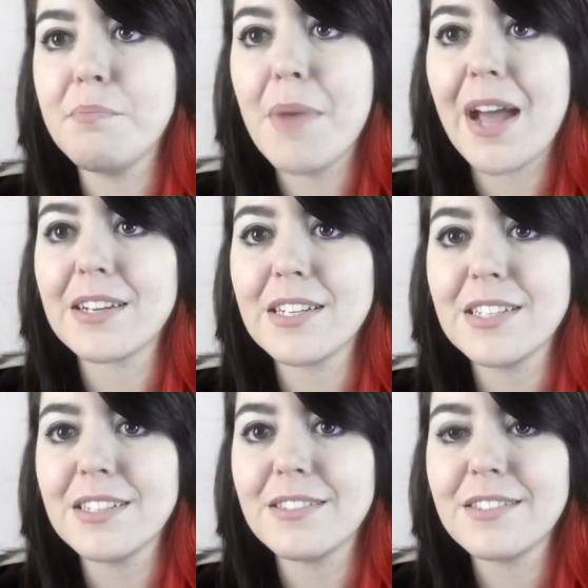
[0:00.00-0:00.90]

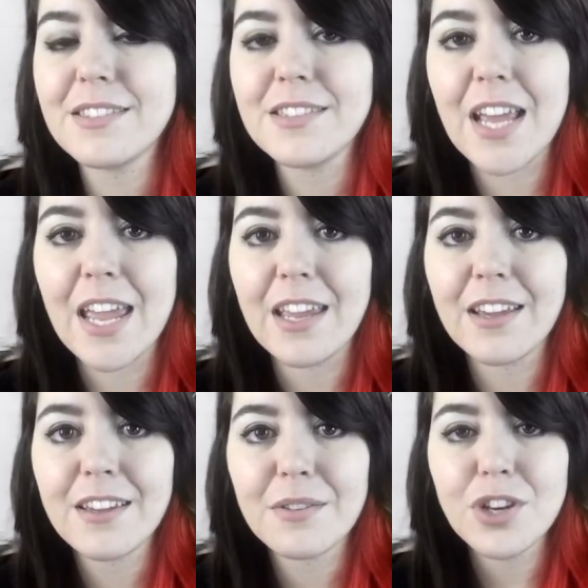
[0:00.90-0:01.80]
Magna
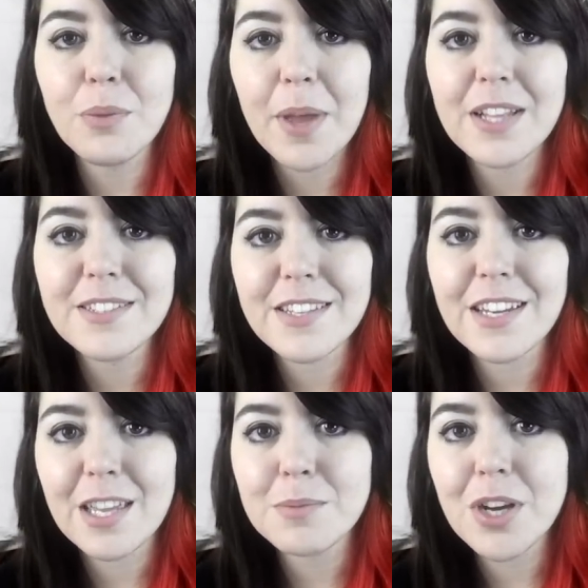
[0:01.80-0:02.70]
Tank gel pens that I
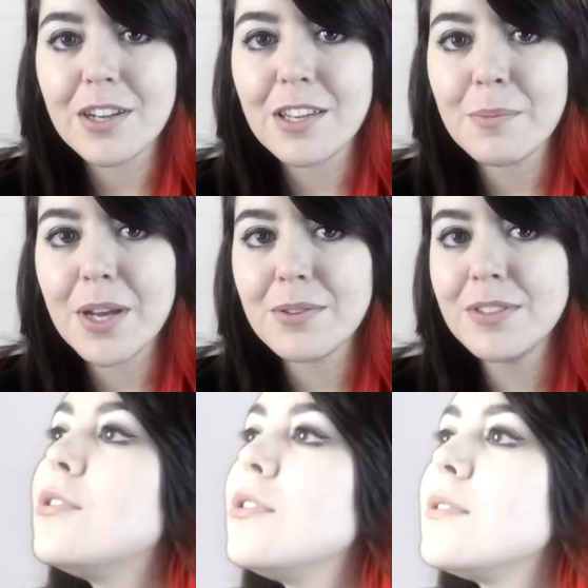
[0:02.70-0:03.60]
keep talking about.
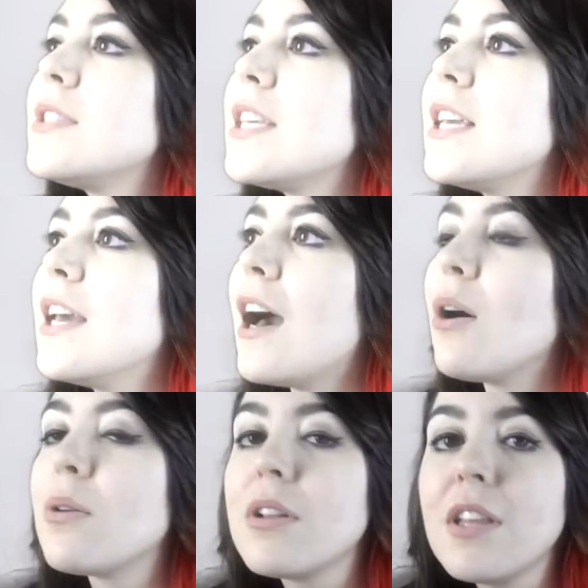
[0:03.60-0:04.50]
you see how
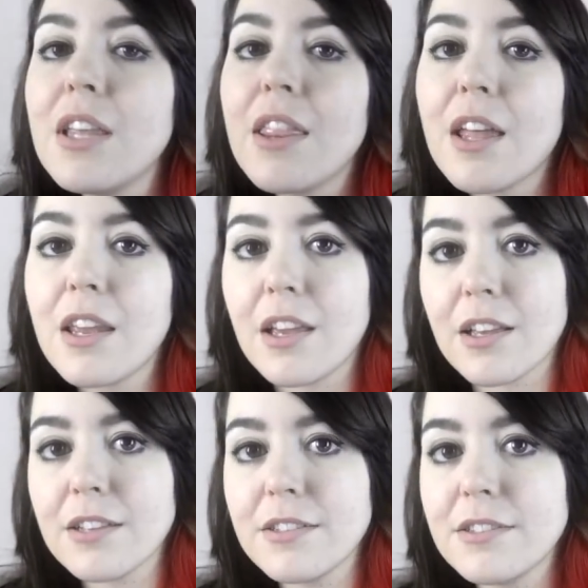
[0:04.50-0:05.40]
clean that ink
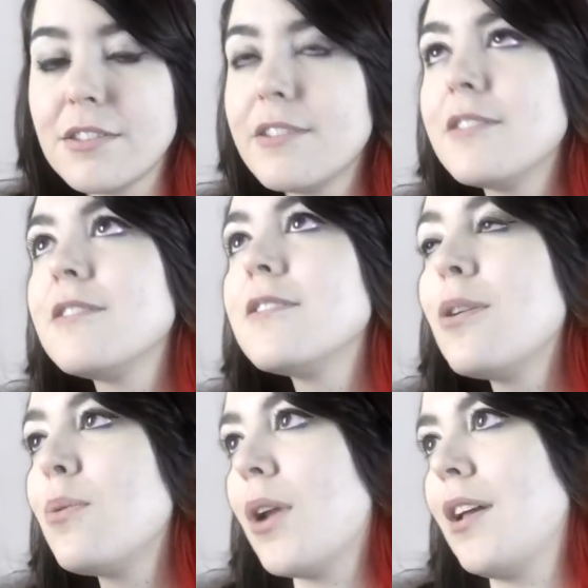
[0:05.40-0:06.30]
is? So
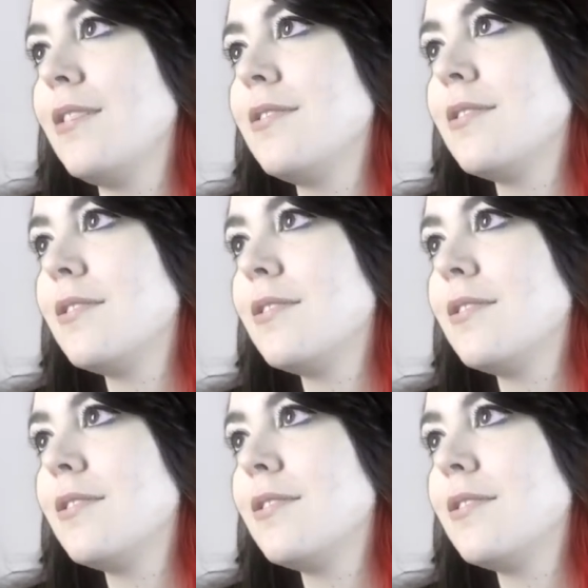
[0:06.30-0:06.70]
nice.